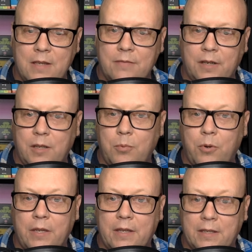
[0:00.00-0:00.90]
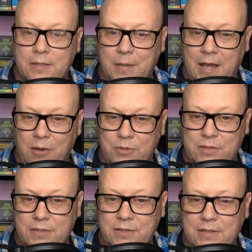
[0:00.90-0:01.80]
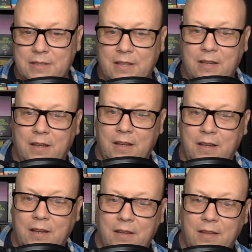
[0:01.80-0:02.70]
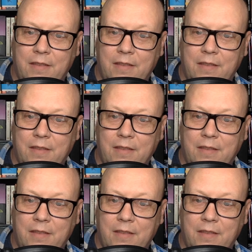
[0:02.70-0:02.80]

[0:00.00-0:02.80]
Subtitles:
Finally, Porky kicks him out of